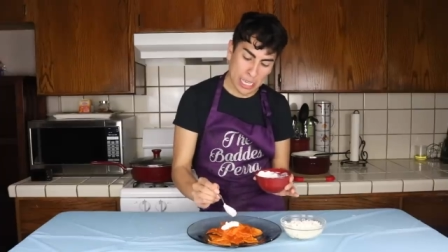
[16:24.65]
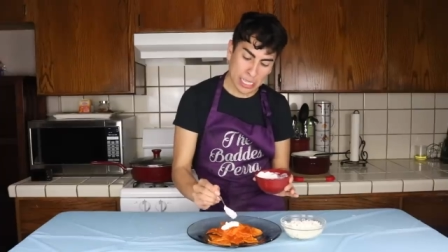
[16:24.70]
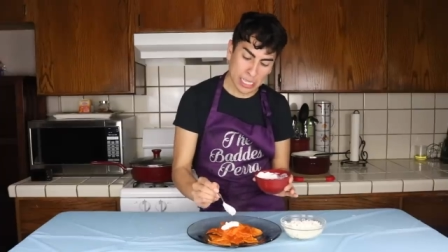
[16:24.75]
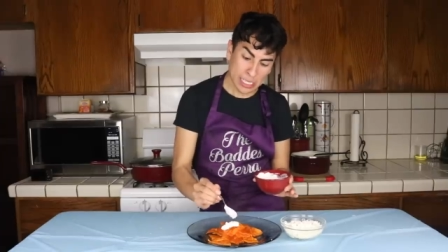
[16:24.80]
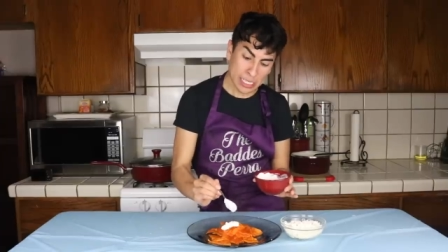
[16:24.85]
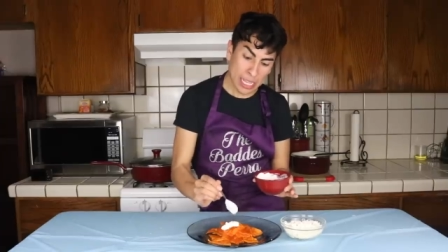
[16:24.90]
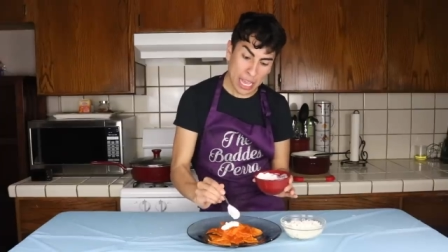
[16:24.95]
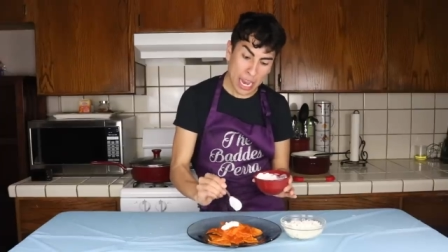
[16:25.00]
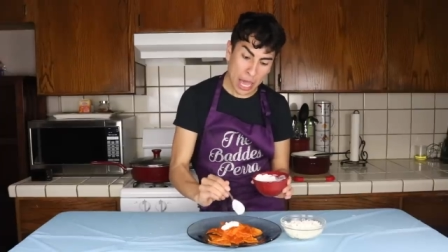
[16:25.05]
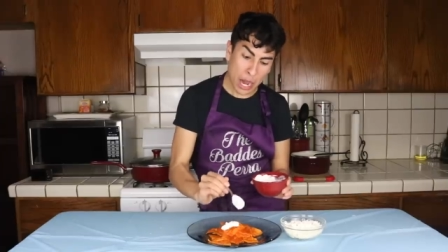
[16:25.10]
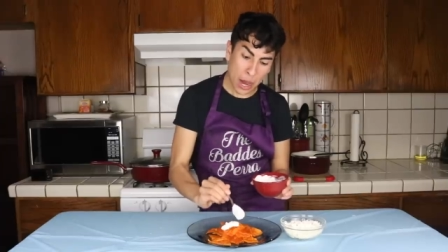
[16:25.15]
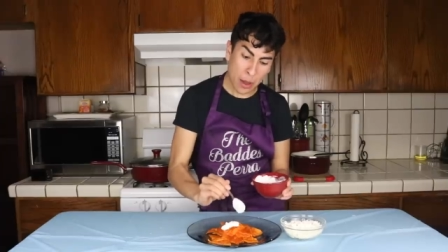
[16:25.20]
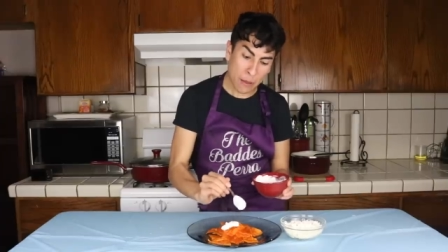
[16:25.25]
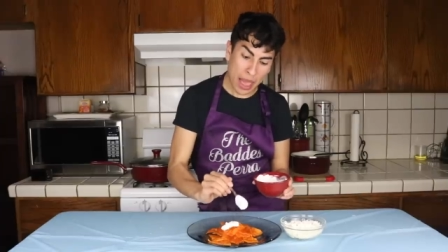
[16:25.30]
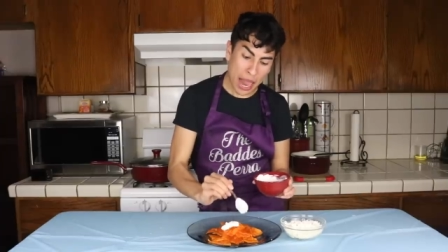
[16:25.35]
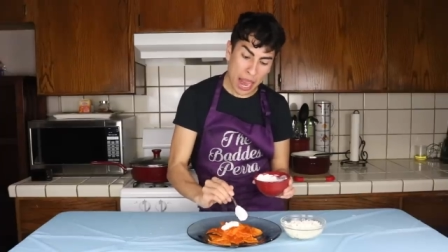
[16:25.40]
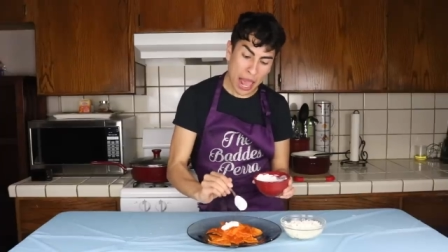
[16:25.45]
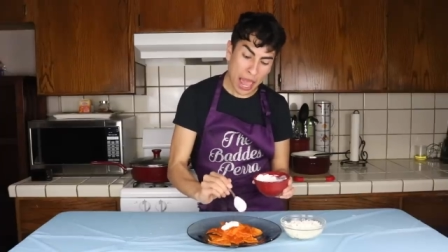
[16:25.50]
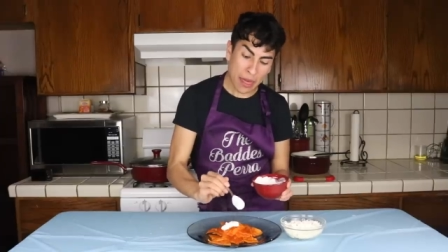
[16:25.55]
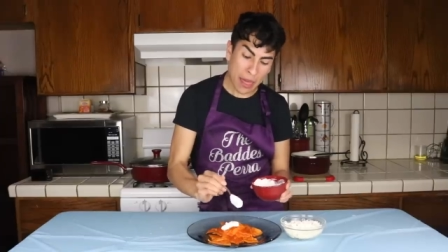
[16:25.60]
Just a little
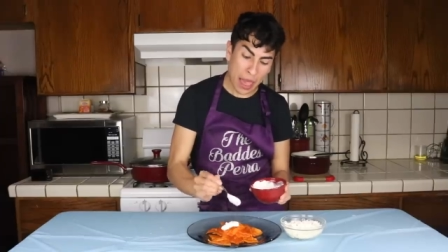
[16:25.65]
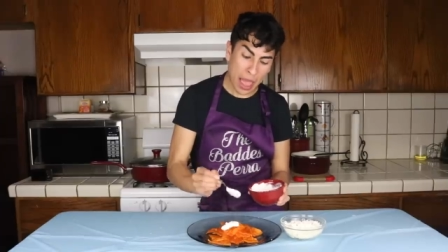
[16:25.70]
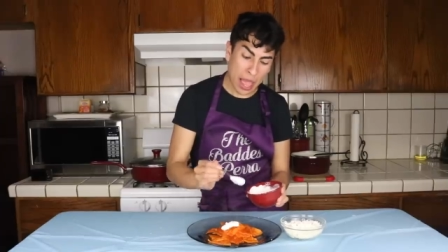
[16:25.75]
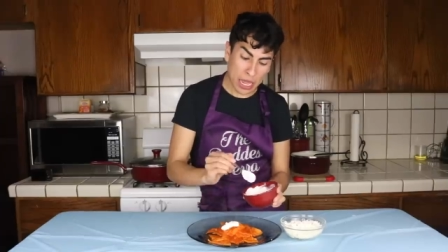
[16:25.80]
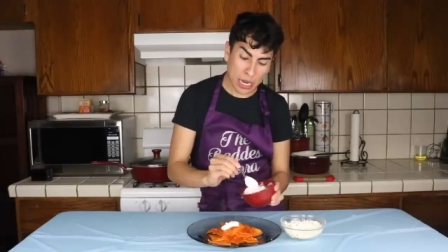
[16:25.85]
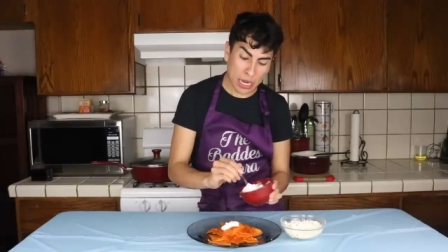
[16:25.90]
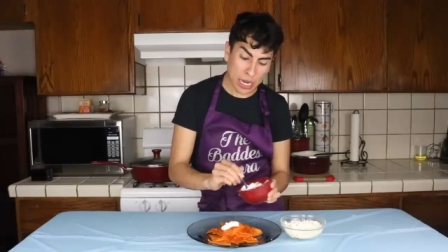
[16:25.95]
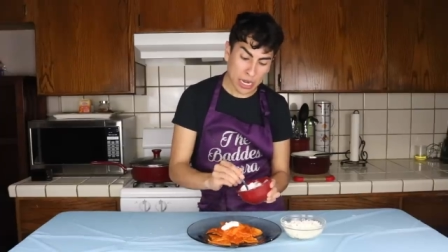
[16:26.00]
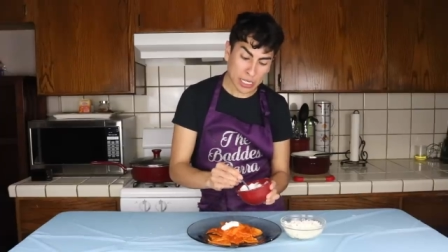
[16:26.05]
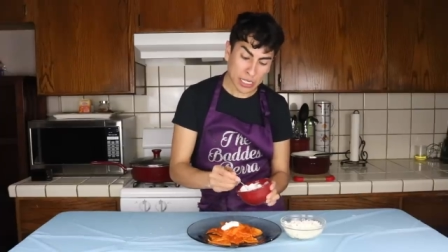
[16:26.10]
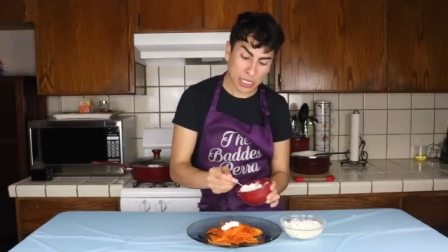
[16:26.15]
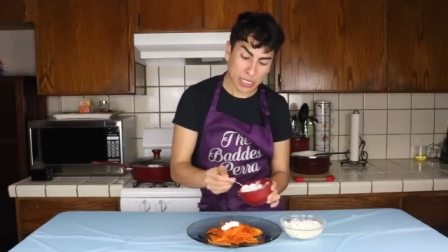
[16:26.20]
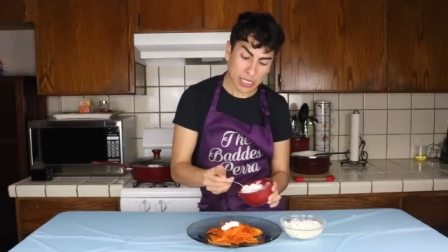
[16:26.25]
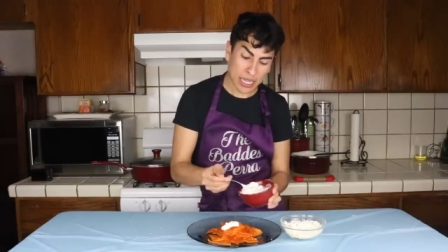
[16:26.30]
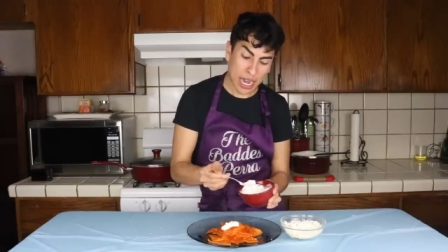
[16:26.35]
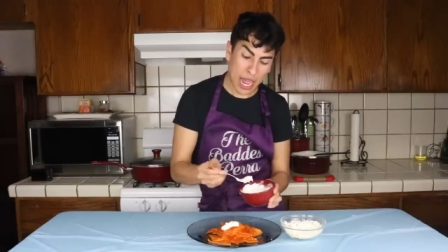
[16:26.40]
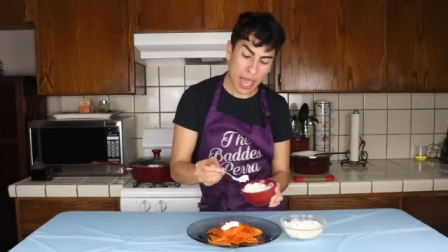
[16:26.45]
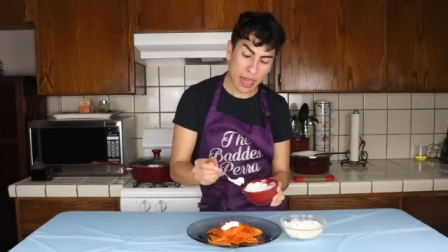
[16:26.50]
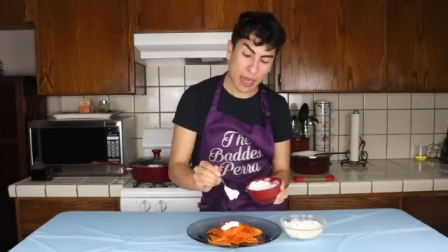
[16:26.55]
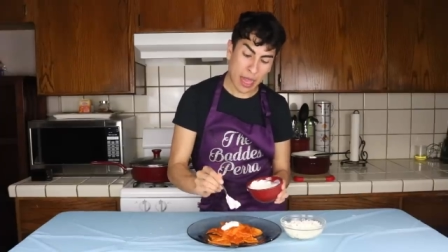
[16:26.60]
bit like that.
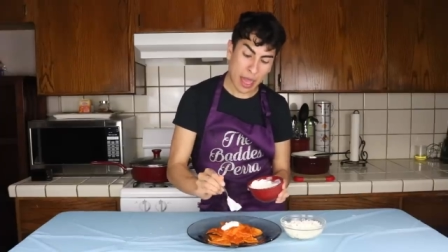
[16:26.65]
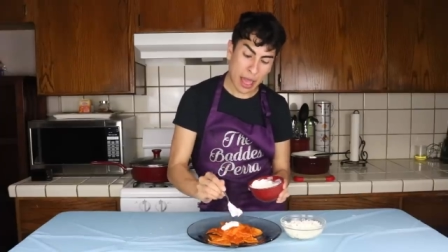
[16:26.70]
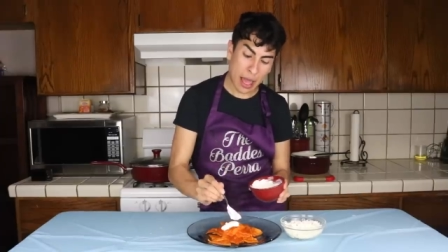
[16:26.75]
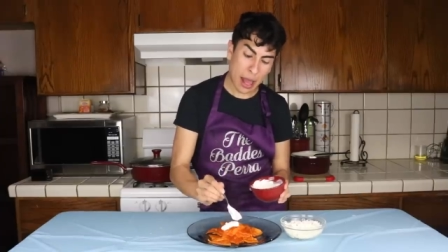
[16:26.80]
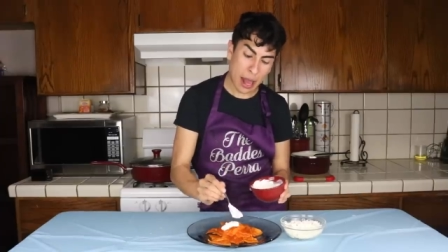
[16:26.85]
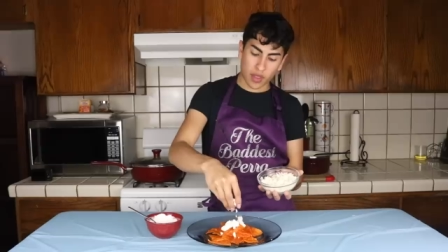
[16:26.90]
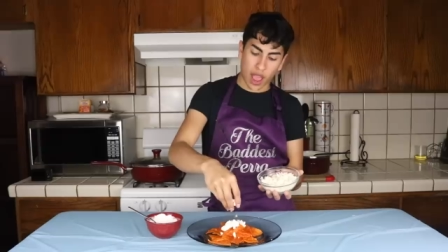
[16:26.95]
Just like that.